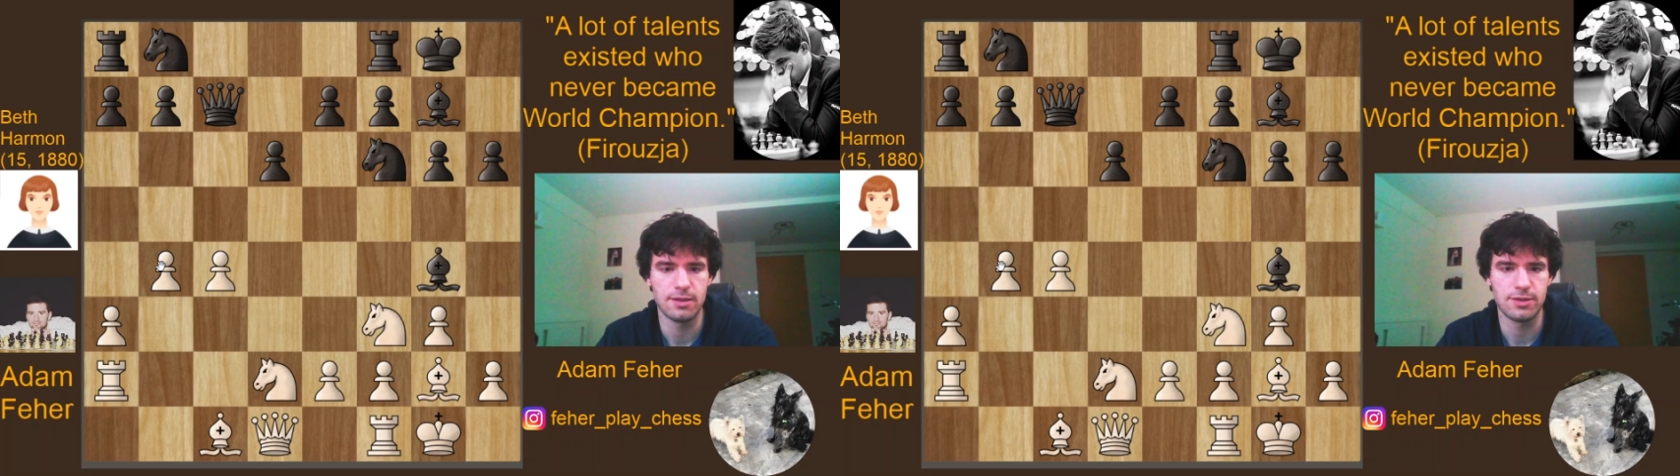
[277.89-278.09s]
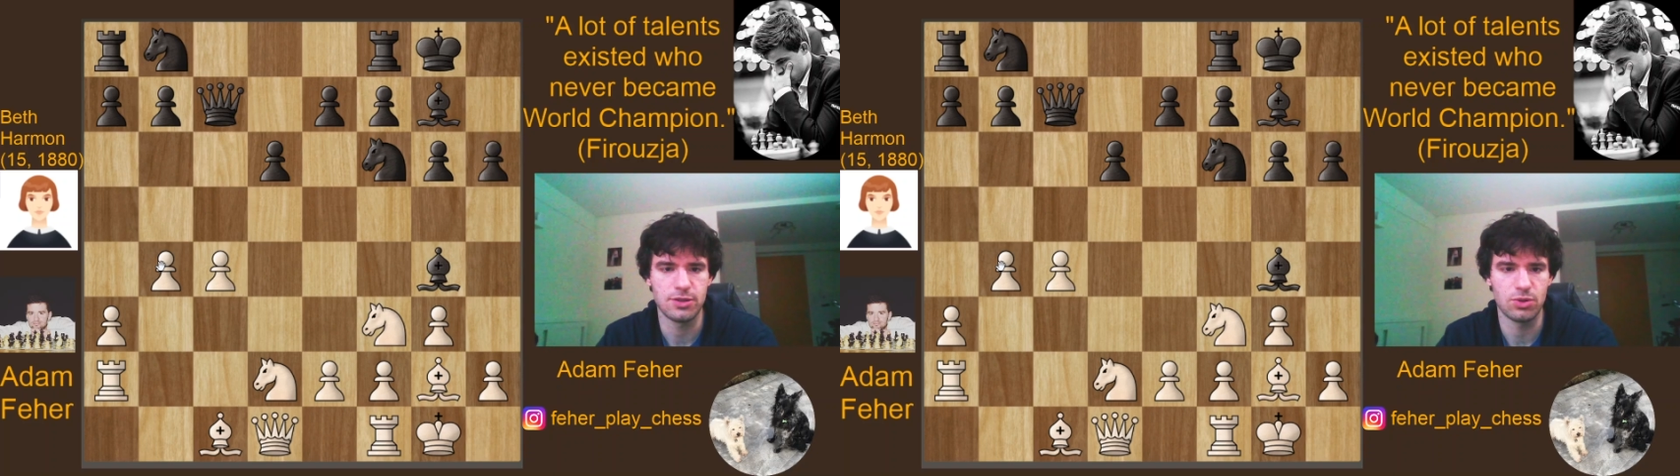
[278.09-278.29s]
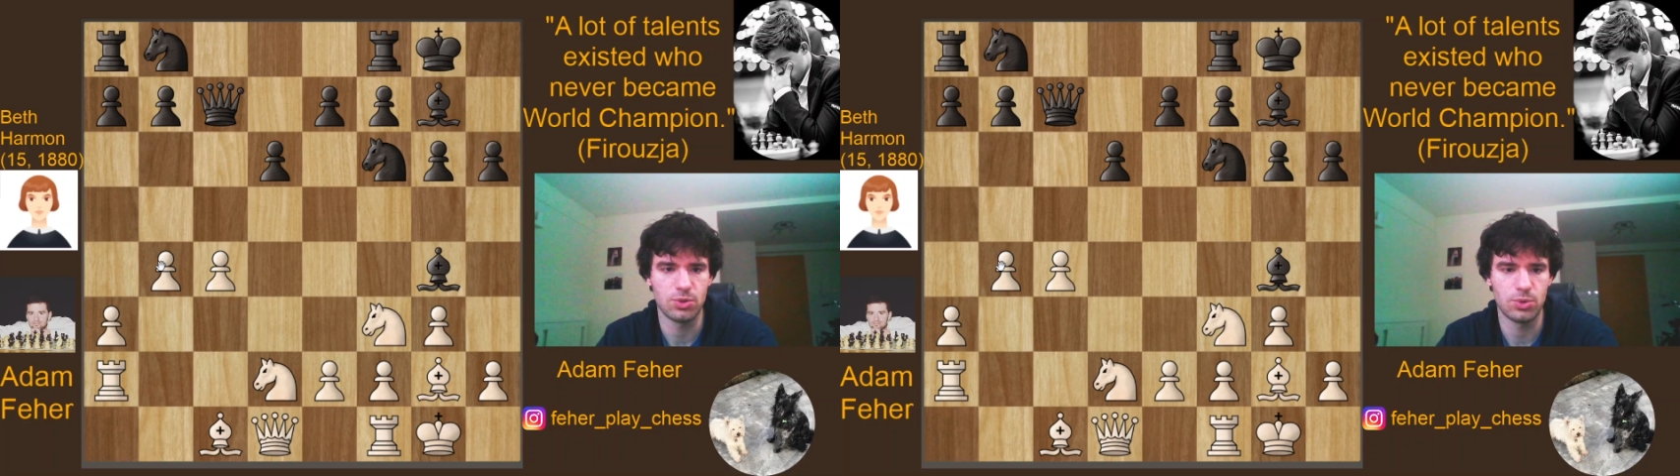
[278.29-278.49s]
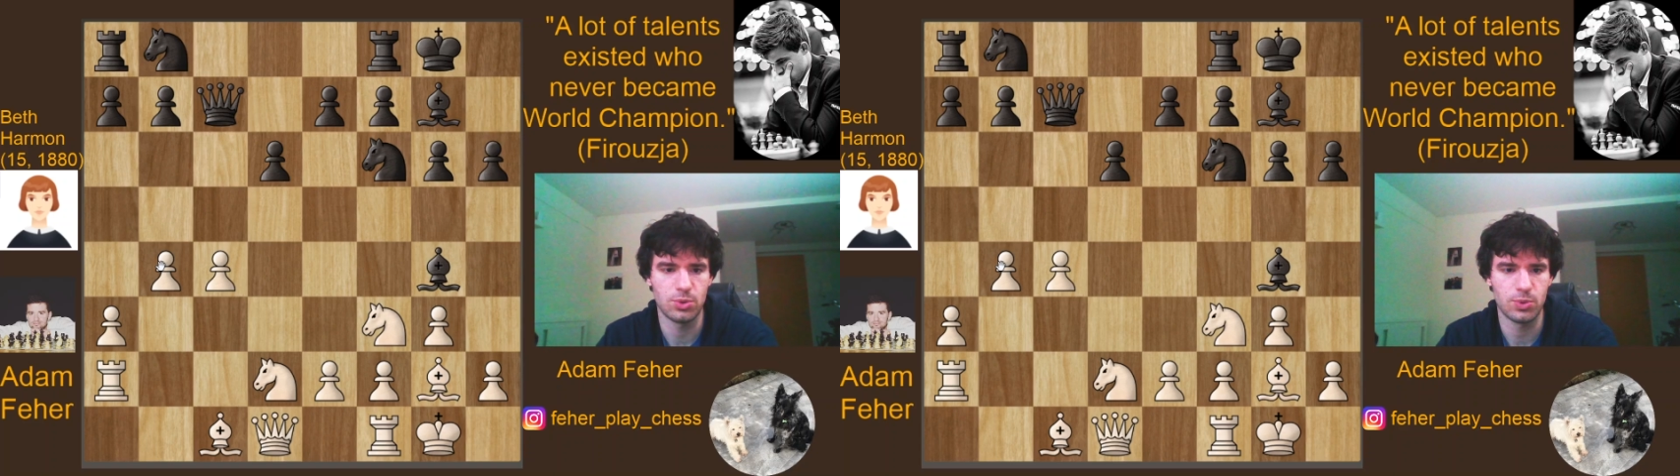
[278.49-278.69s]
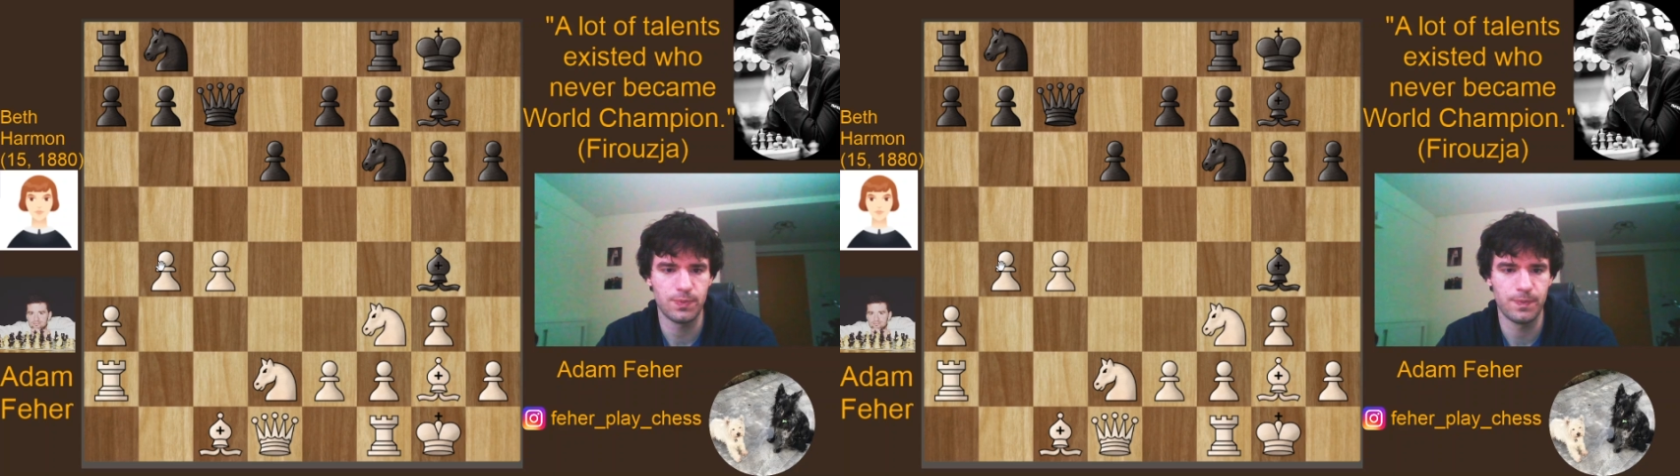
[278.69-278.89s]
So
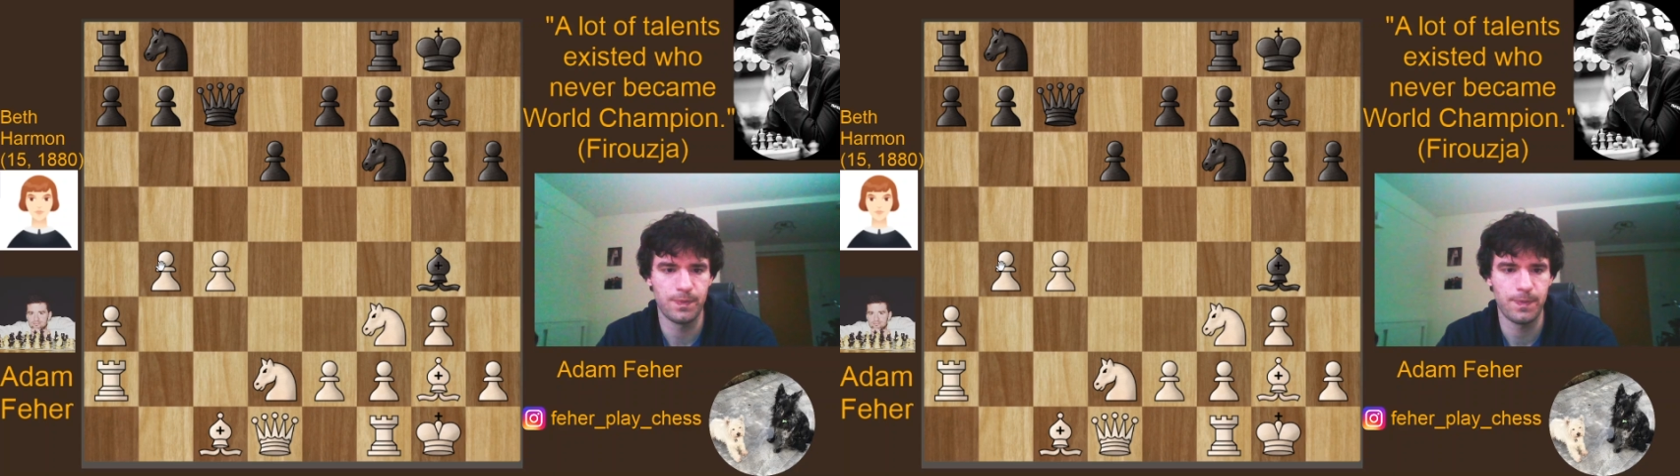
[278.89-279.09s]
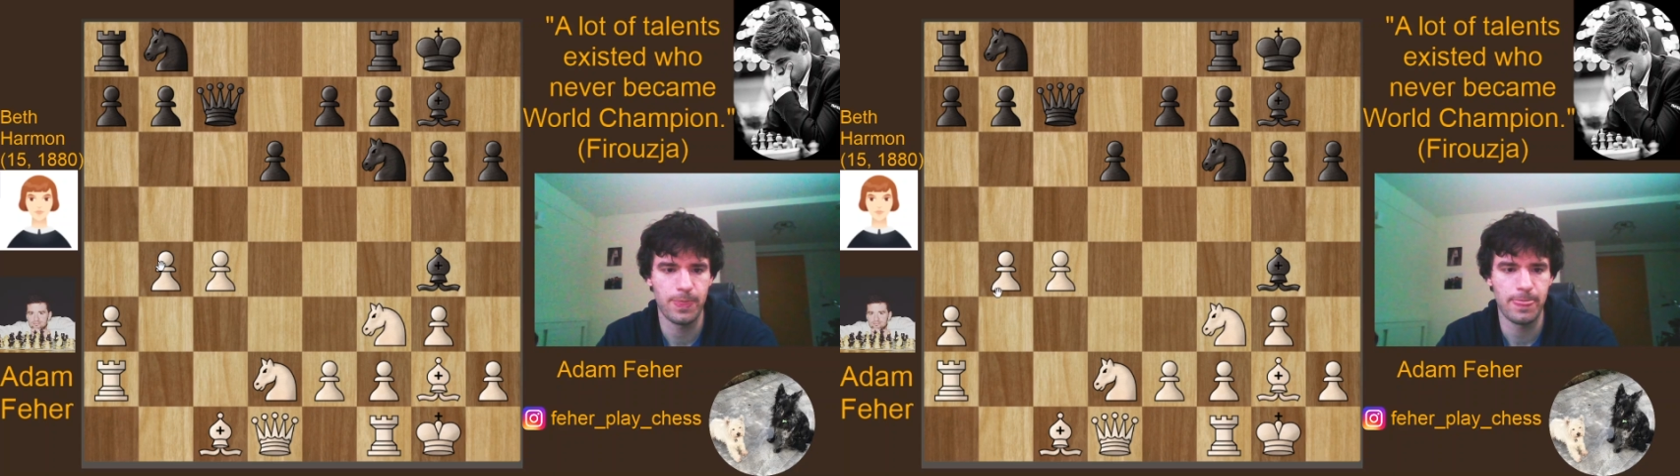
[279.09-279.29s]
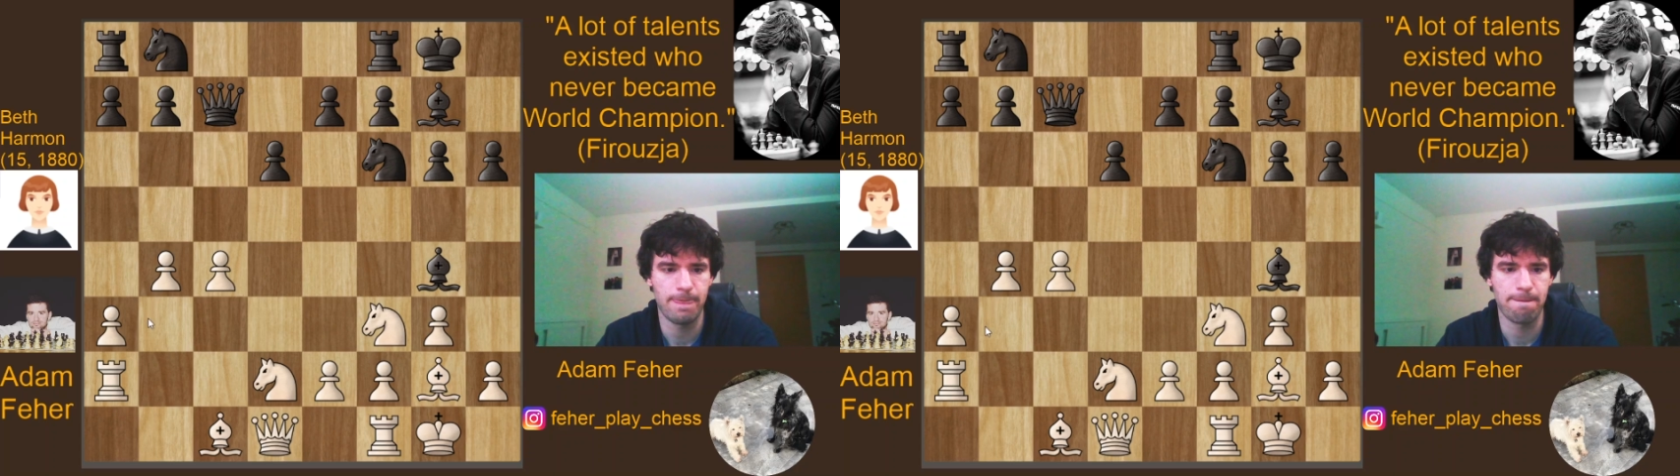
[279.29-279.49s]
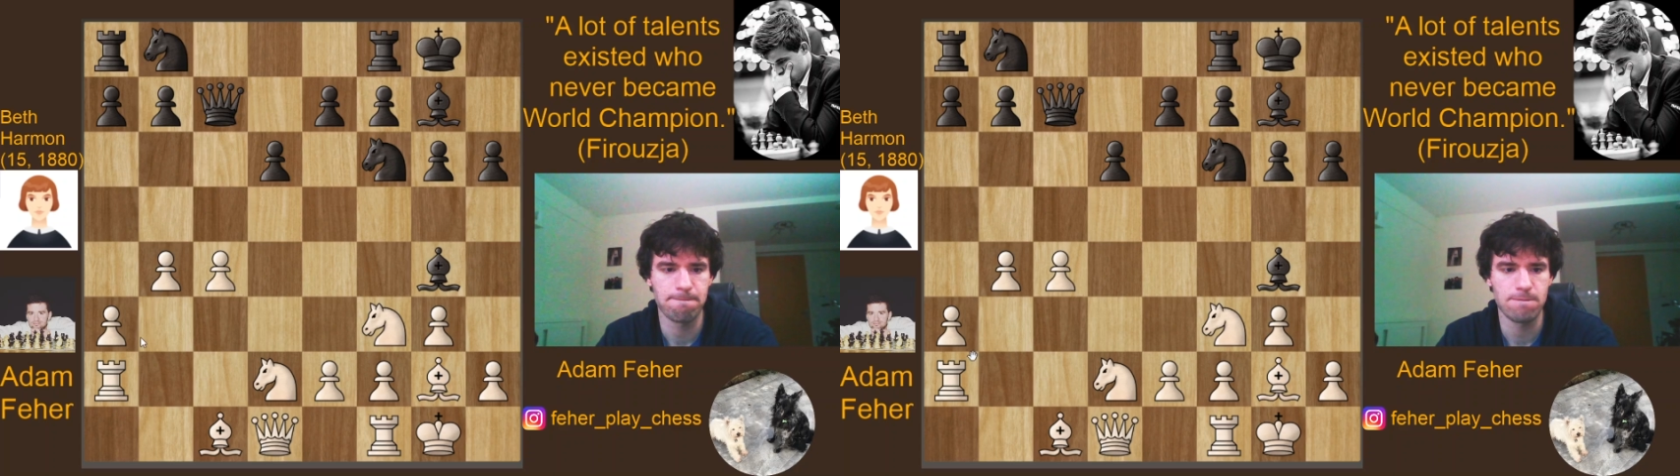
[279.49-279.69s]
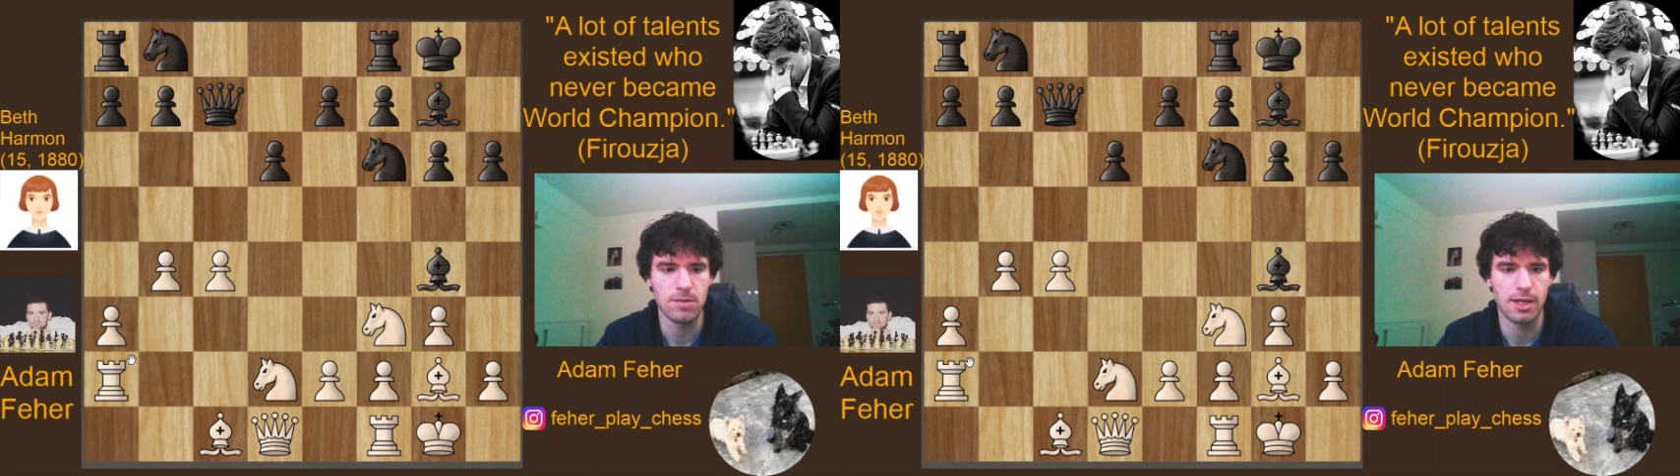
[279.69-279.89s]
in
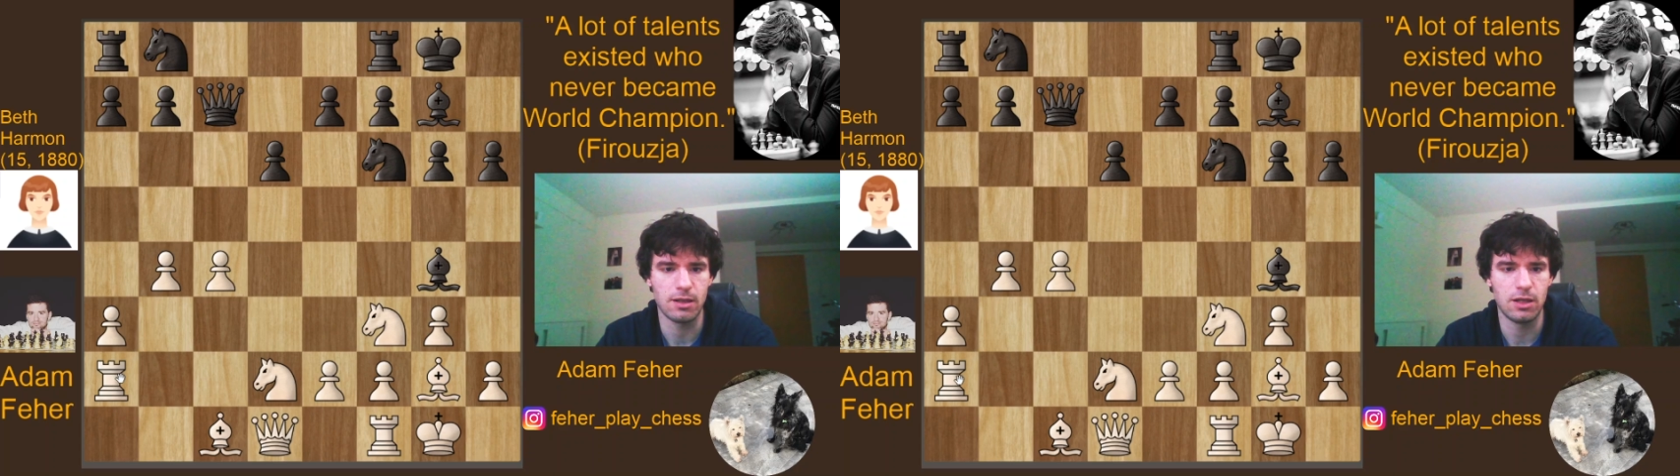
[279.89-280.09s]
the